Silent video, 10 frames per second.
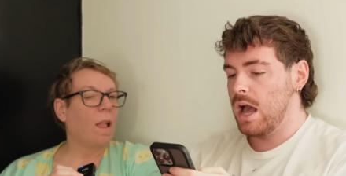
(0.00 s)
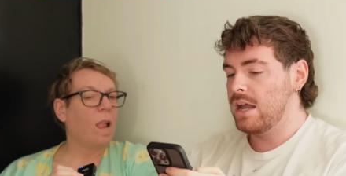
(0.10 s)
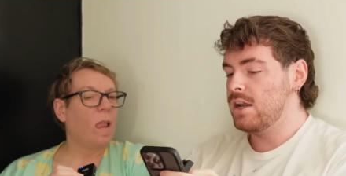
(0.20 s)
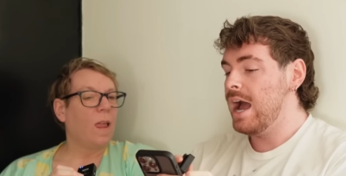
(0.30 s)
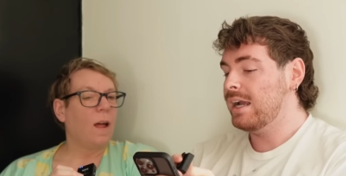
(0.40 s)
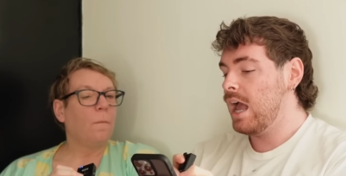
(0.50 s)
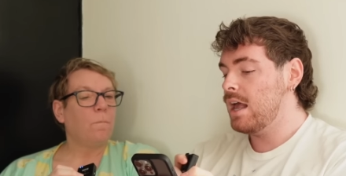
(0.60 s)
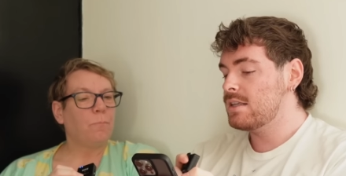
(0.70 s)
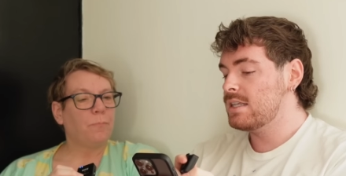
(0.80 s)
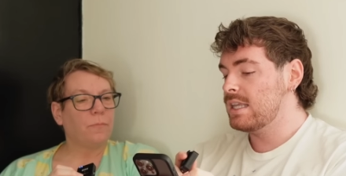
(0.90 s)
Speaker 1: I
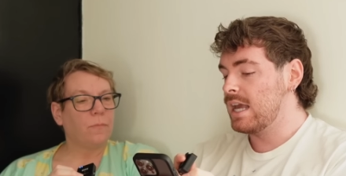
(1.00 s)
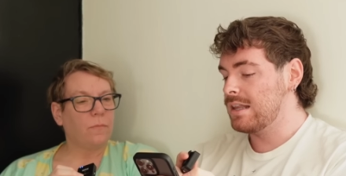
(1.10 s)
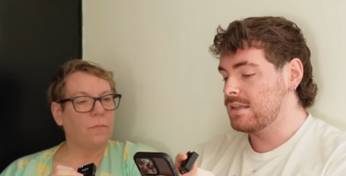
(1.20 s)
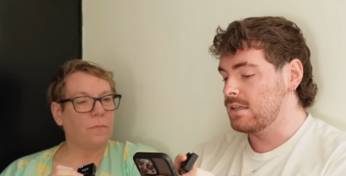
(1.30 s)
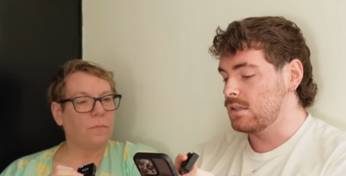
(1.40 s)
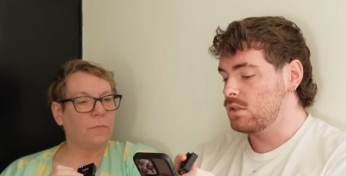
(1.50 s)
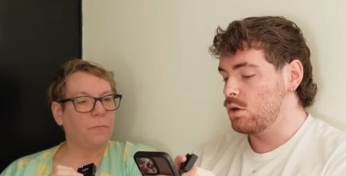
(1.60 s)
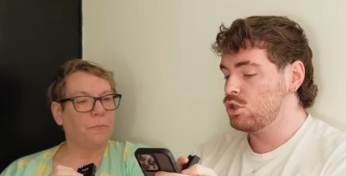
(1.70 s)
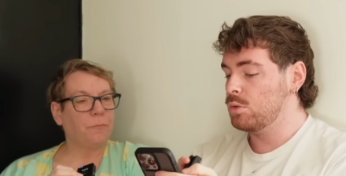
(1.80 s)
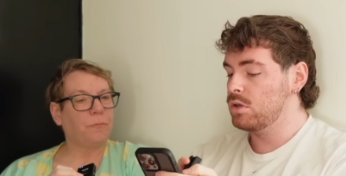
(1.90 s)
can't see the answers, so
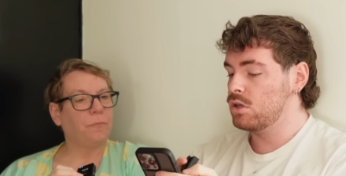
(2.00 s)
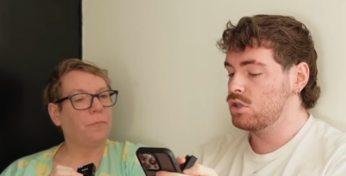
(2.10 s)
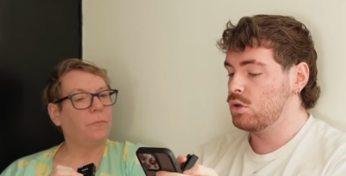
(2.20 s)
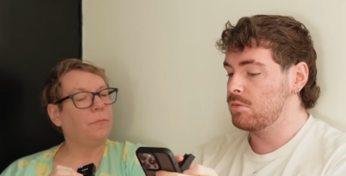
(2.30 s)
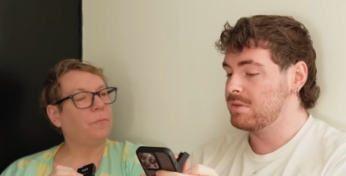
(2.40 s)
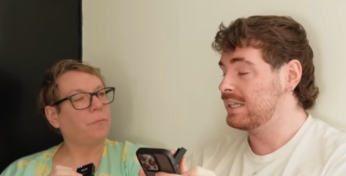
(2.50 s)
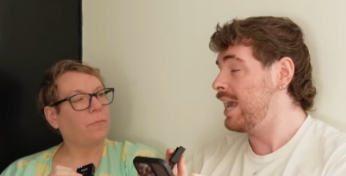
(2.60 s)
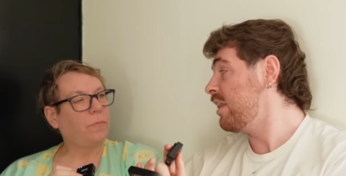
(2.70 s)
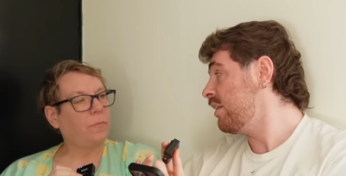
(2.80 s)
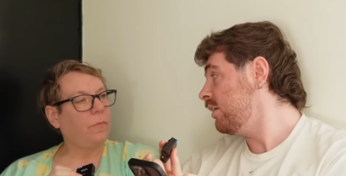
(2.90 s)
should we just do them
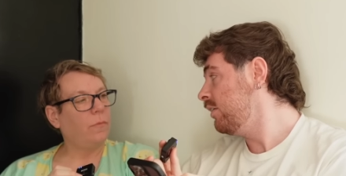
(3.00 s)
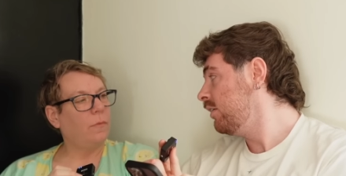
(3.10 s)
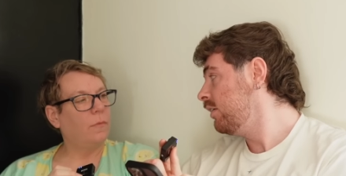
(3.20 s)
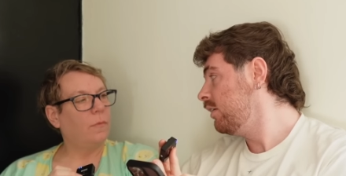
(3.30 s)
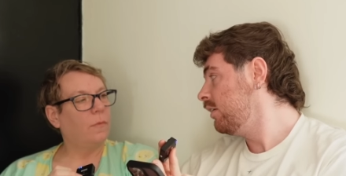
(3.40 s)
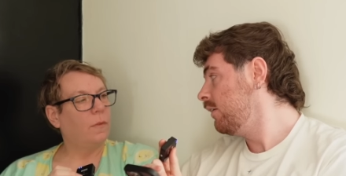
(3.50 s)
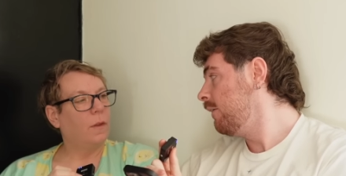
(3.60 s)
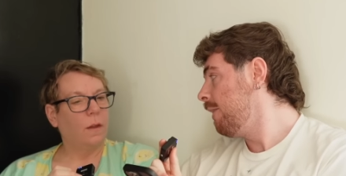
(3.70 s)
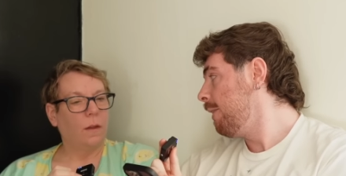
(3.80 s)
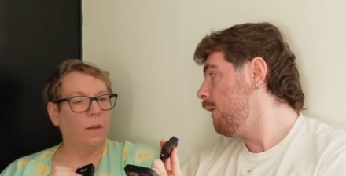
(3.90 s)
together?
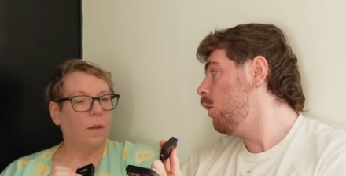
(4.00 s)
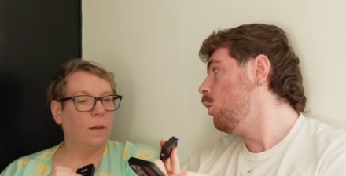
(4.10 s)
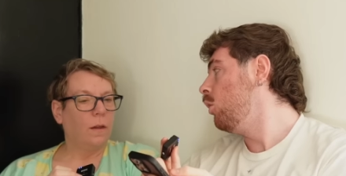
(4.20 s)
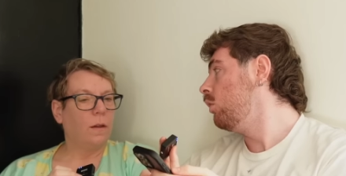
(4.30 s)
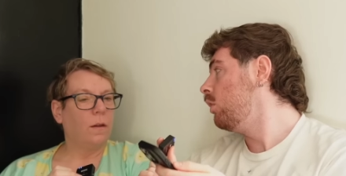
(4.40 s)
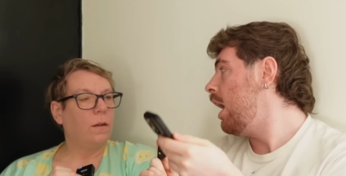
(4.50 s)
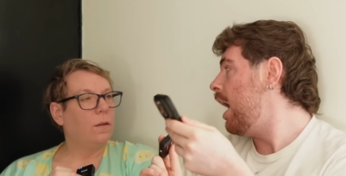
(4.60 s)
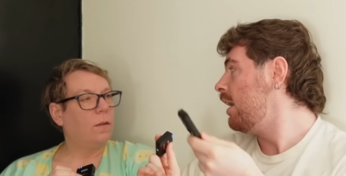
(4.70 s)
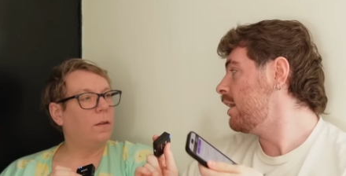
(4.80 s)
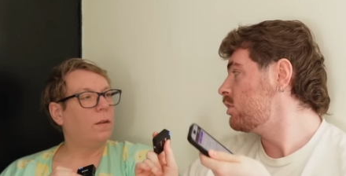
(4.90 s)
Or
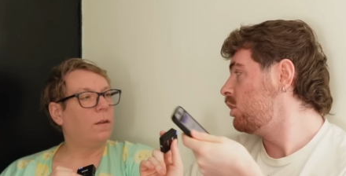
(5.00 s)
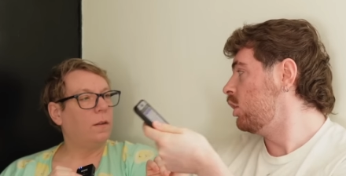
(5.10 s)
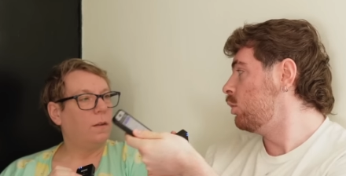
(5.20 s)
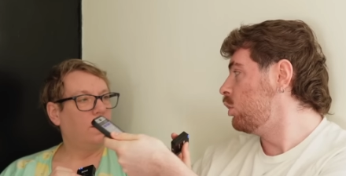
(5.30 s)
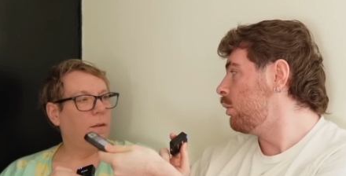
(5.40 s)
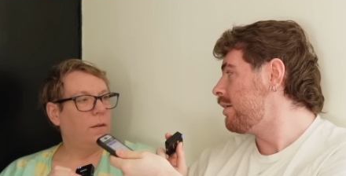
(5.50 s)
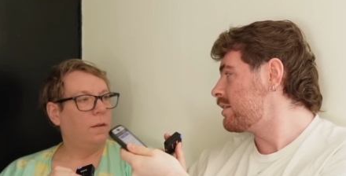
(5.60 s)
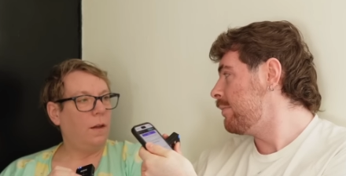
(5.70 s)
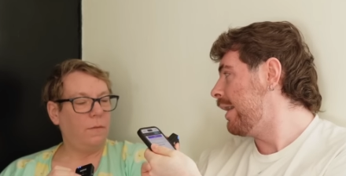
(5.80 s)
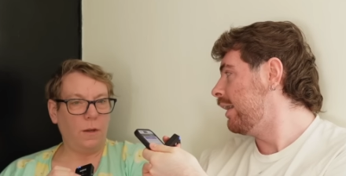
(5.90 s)
I ask you, you
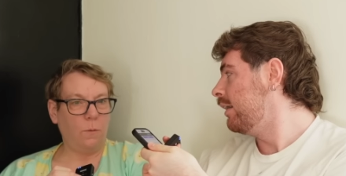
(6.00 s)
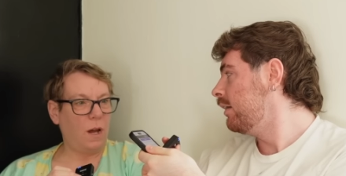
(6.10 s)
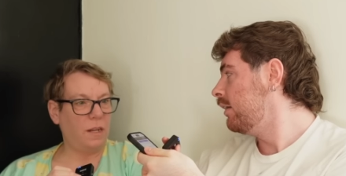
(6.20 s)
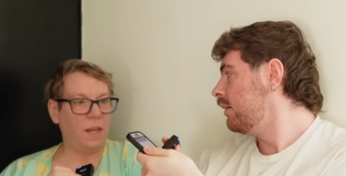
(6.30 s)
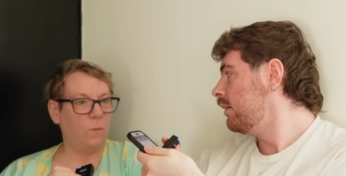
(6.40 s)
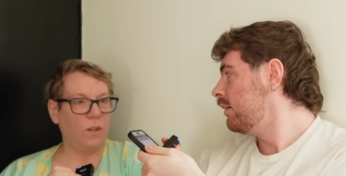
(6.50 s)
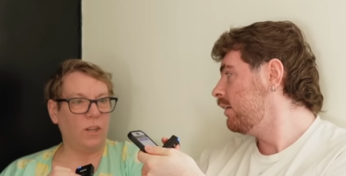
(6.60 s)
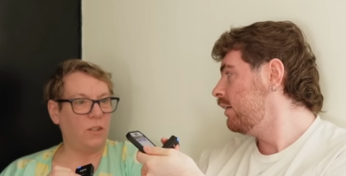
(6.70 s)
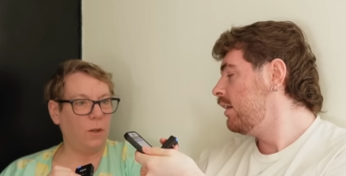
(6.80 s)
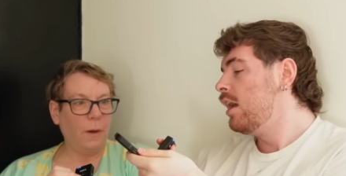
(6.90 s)
ask me?
Speaker 2: I have no idea what you're
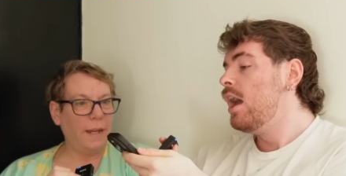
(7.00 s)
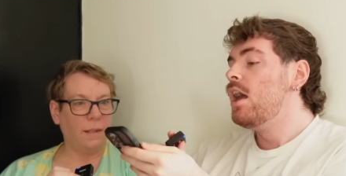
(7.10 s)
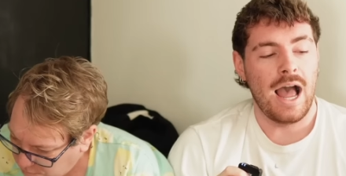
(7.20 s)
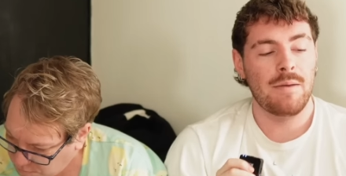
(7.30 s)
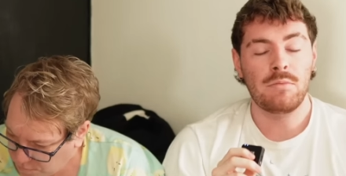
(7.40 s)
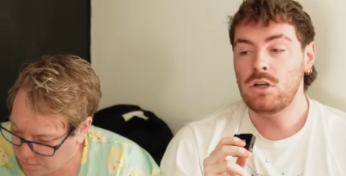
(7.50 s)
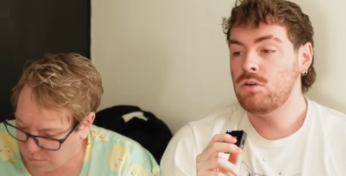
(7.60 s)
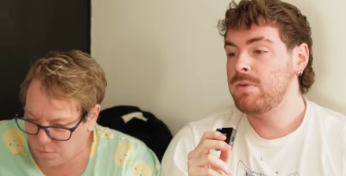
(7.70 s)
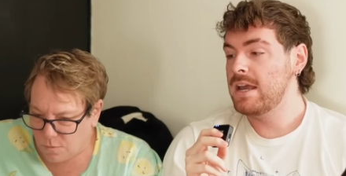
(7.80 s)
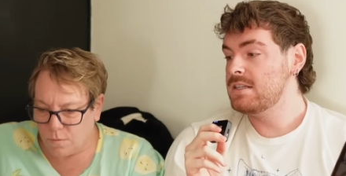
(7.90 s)
doing.
Speaker 1: I'm going to
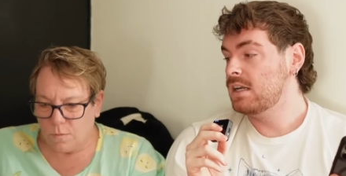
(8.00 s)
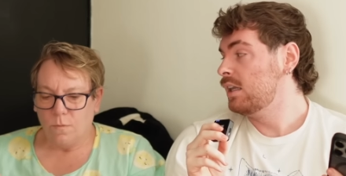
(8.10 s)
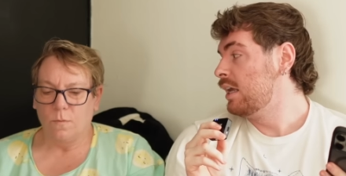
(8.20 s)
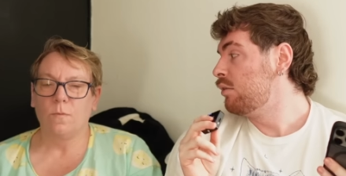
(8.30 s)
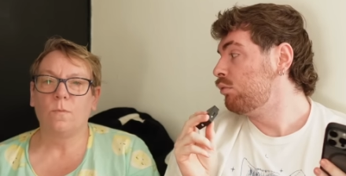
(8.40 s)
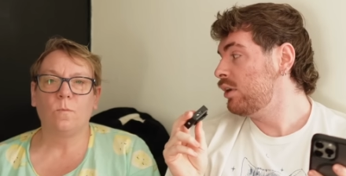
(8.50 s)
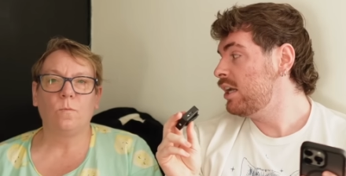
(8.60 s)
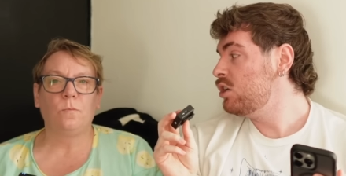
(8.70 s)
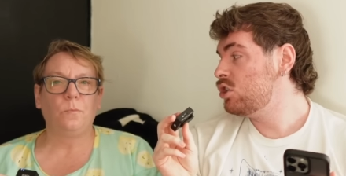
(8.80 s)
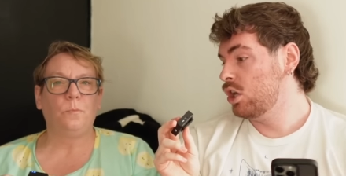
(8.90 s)
basically
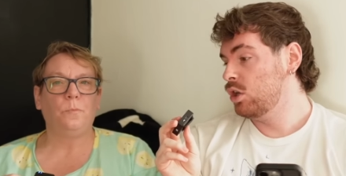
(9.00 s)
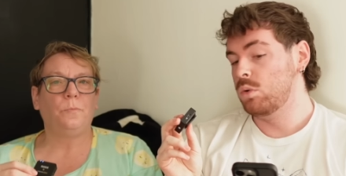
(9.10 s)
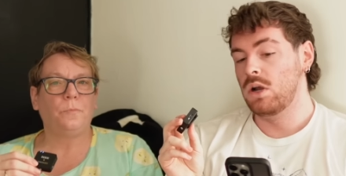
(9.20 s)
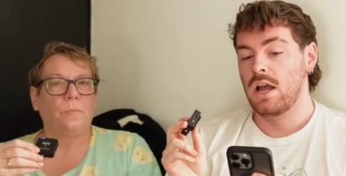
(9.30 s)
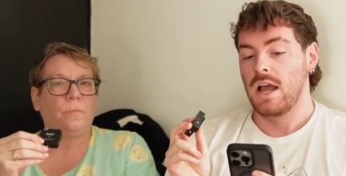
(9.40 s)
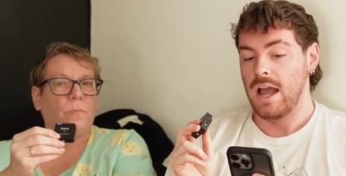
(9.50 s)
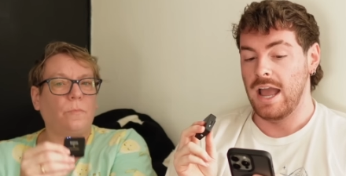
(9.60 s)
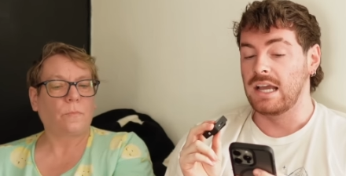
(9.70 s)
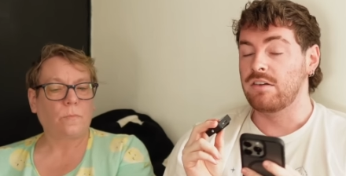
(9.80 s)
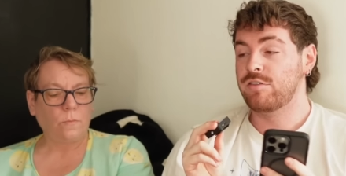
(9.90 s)
read you...
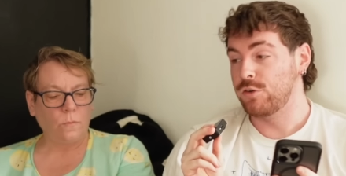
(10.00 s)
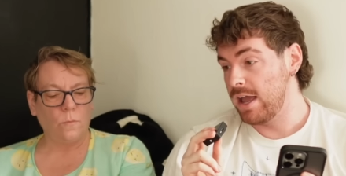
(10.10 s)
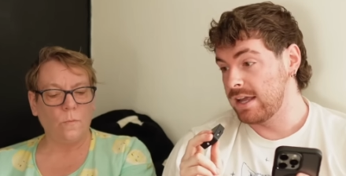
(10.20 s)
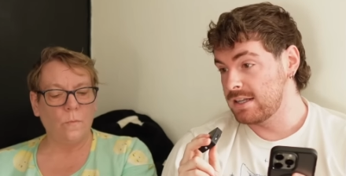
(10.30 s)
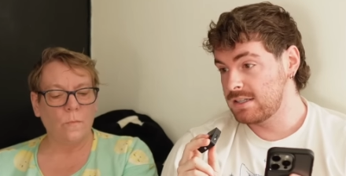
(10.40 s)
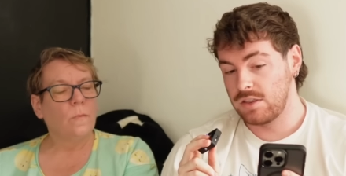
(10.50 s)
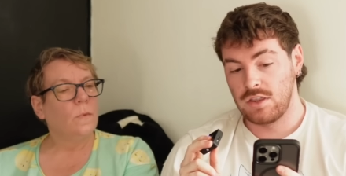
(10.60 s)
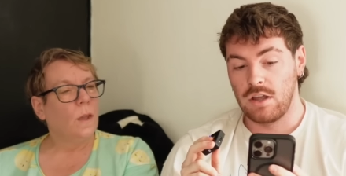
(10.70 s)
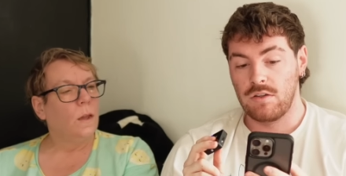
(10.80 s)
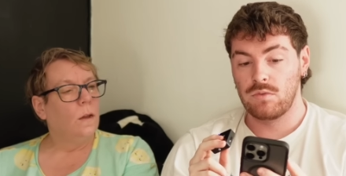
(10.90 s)
a phrase
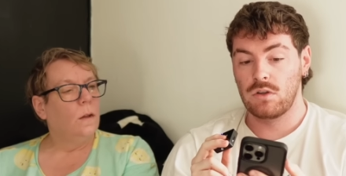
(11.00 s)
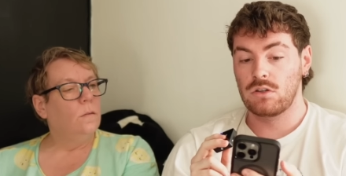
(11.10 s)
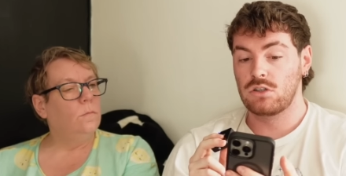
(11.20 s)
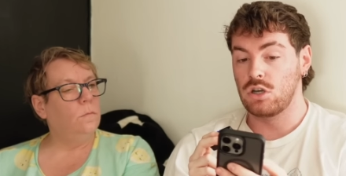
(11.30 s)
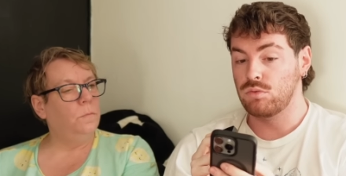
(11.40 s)
that
Speaker 2: to